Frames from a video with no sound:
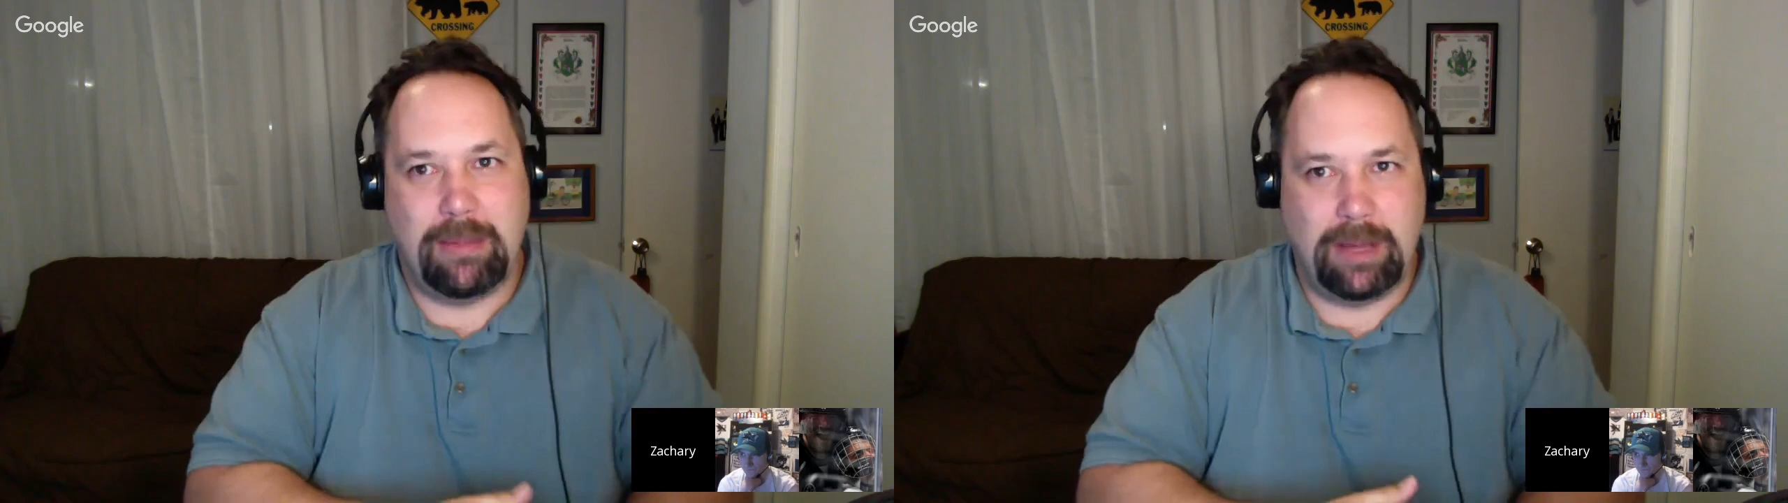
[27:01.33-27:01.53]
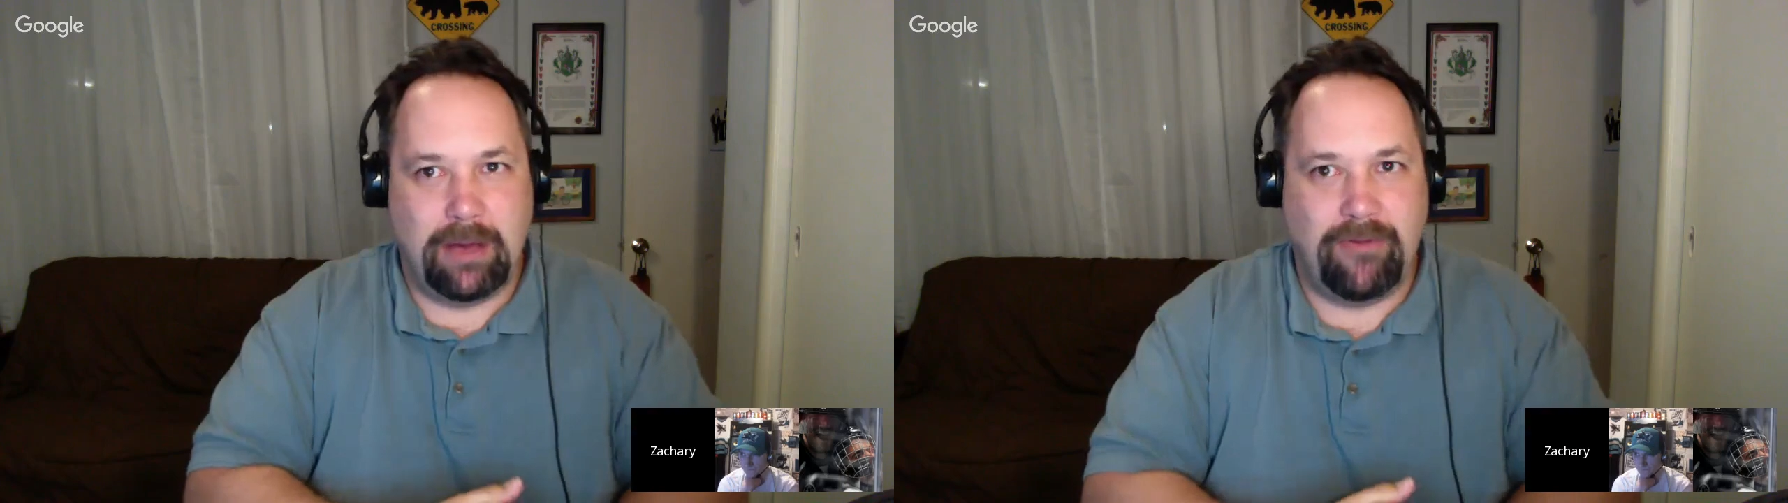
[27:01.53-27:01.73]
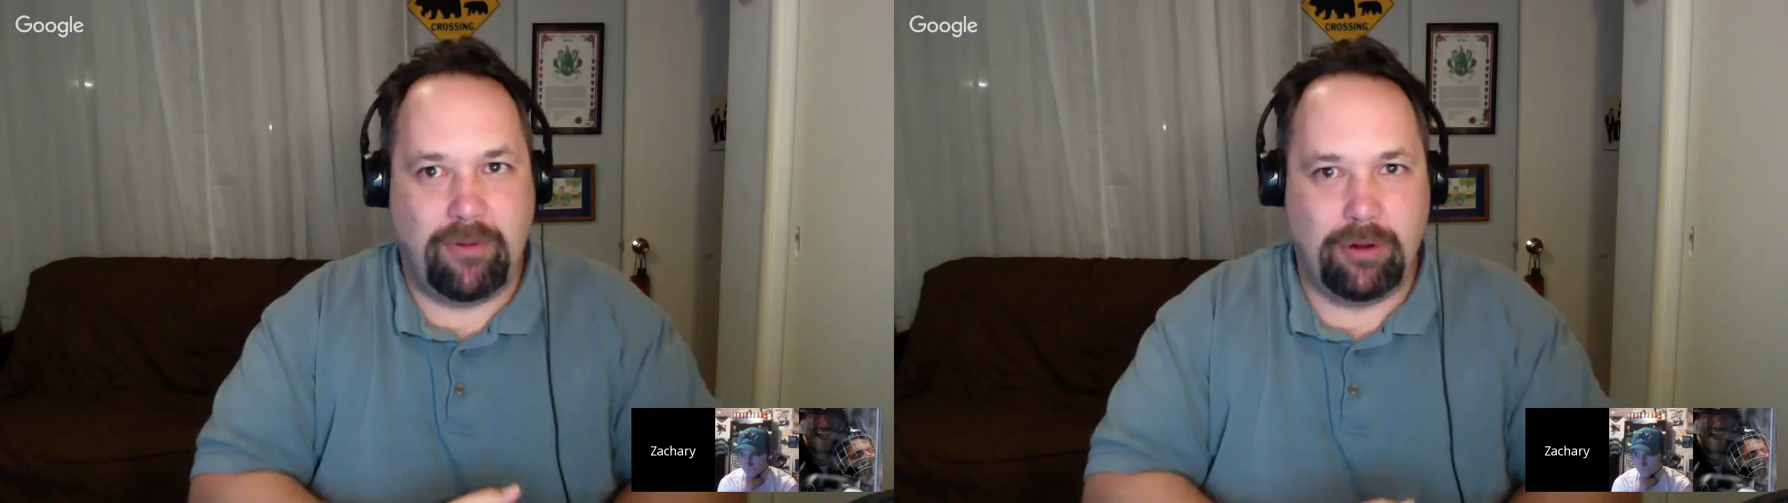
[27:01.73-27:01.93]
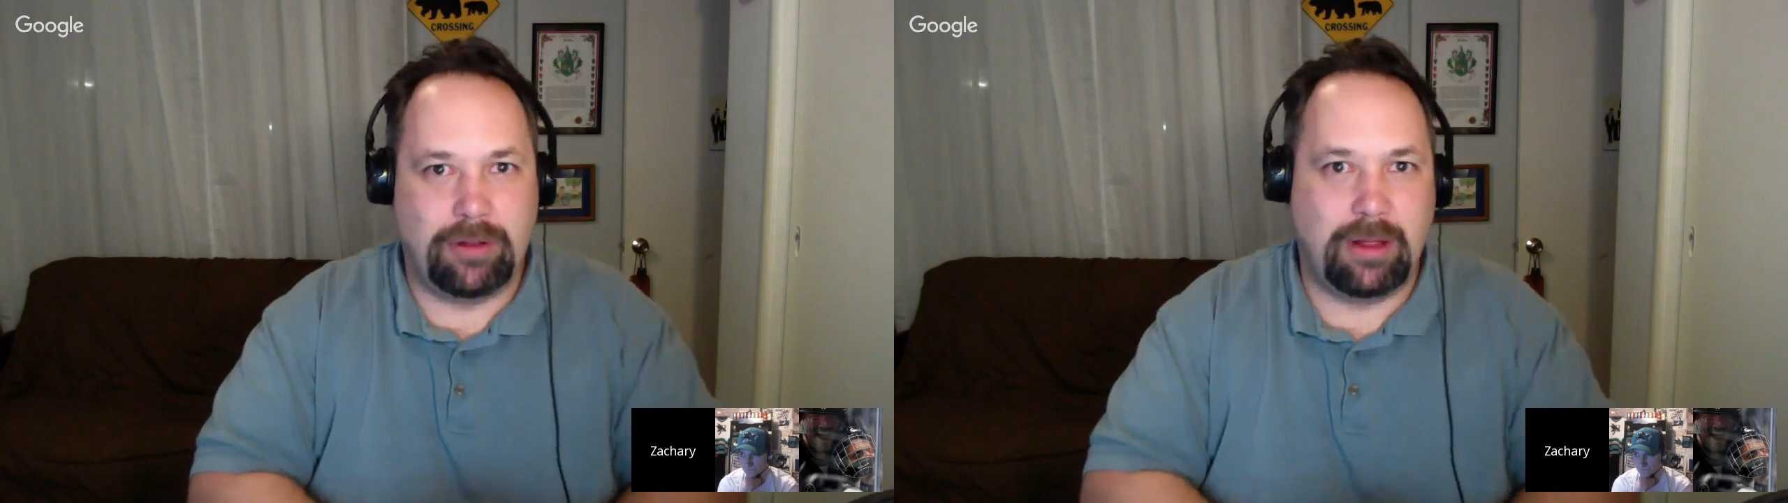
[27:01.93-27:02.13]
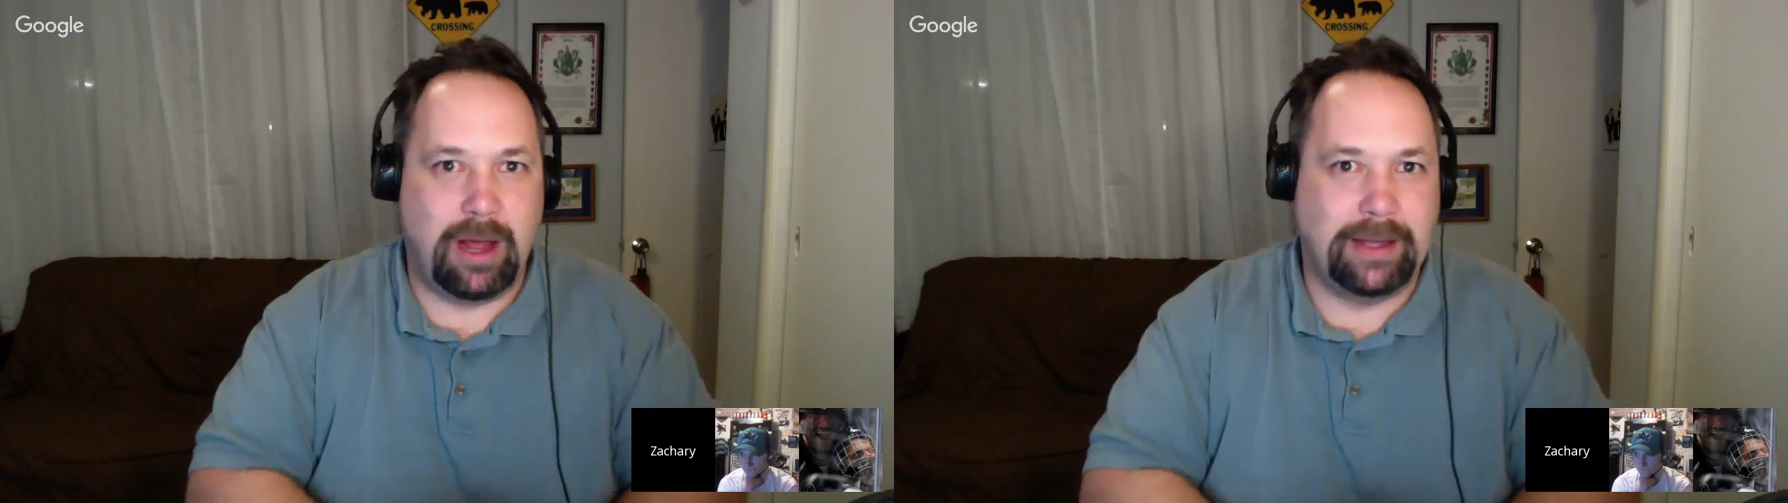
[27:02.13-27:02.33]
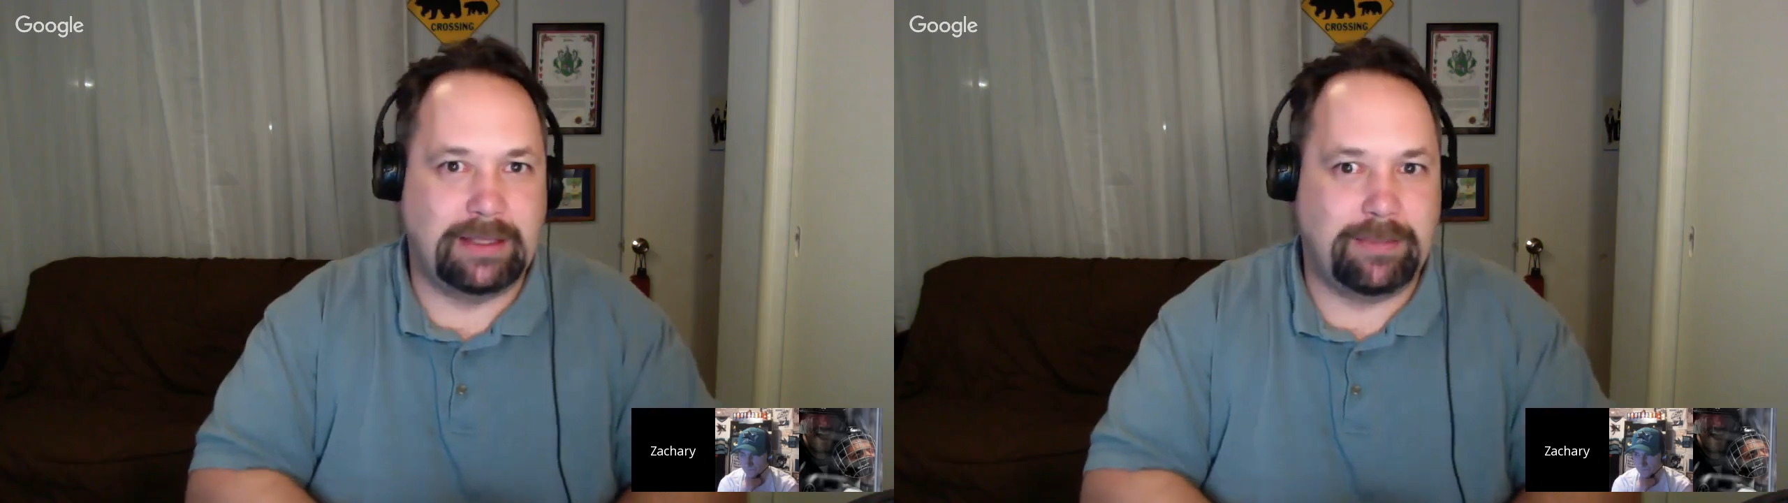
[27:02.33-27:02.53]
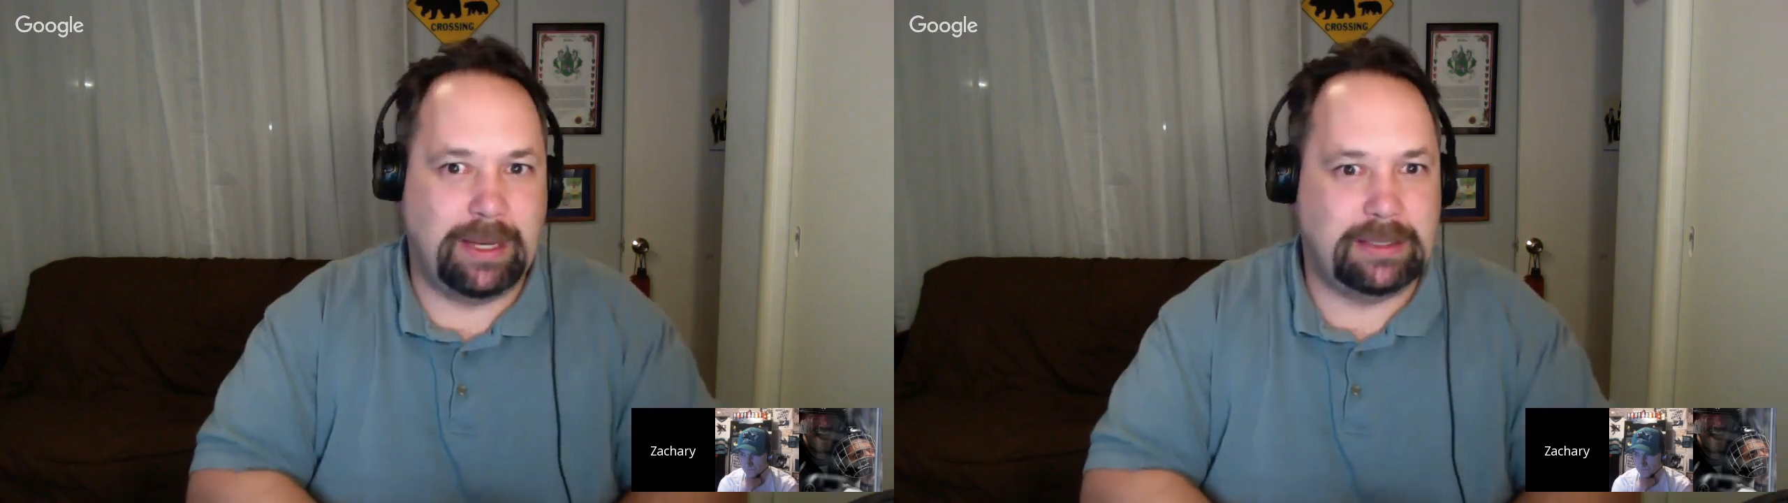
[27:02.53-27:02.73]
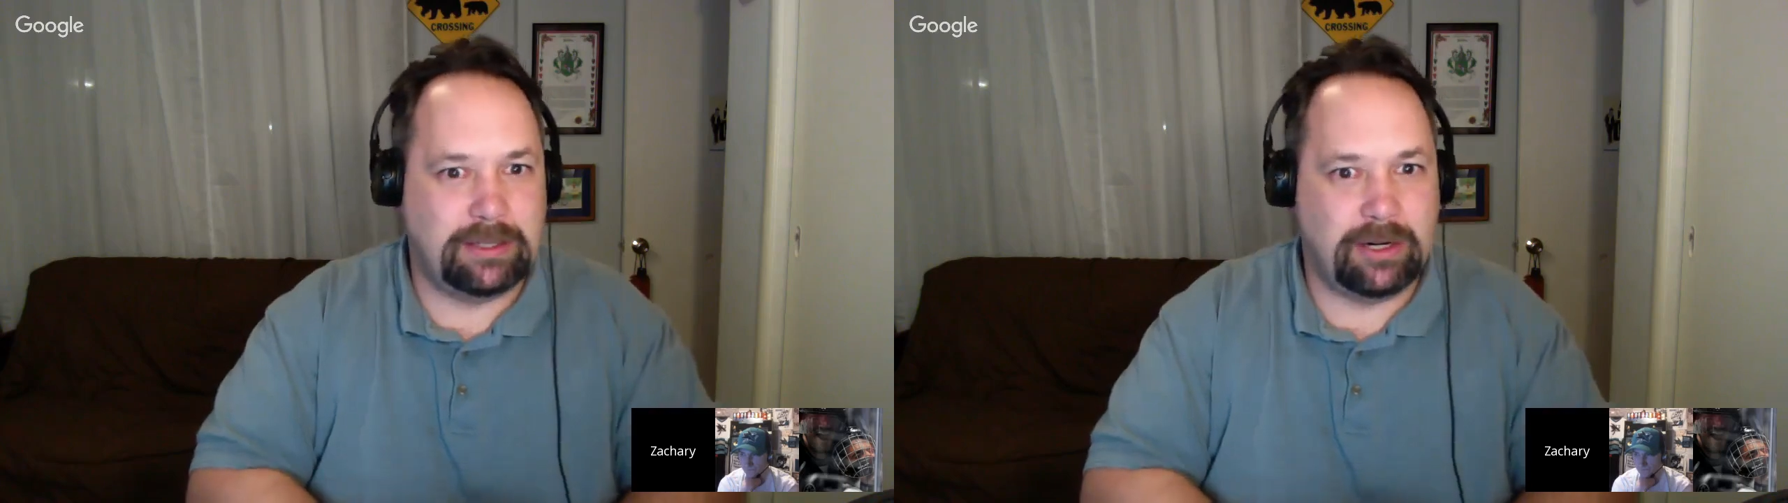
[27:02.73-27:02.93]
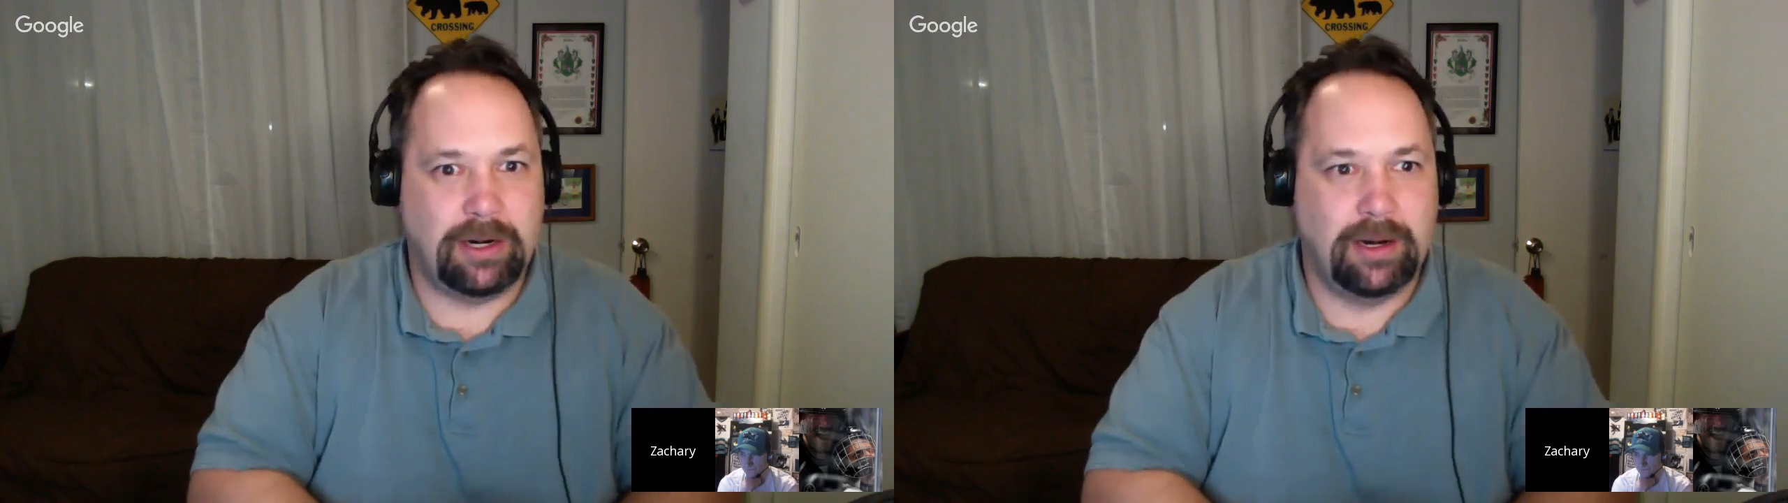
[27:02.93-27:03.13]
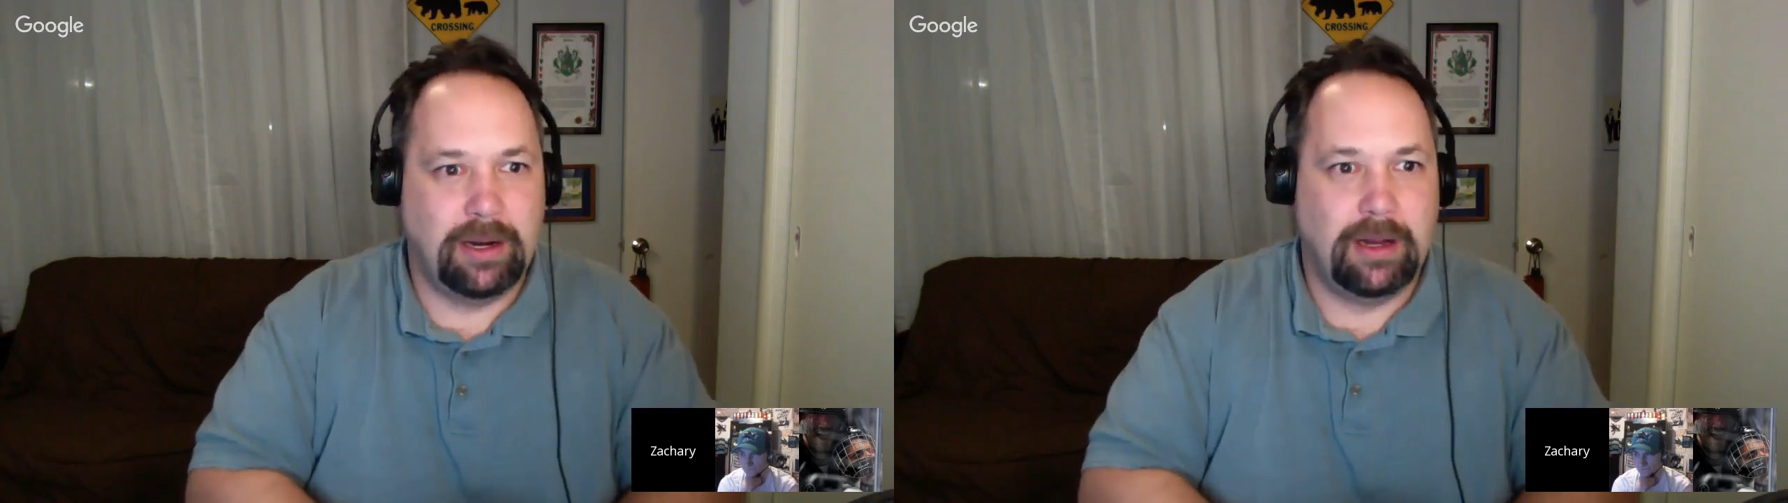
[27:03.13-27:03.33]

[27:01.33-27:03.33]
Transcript: a 4th line speedster,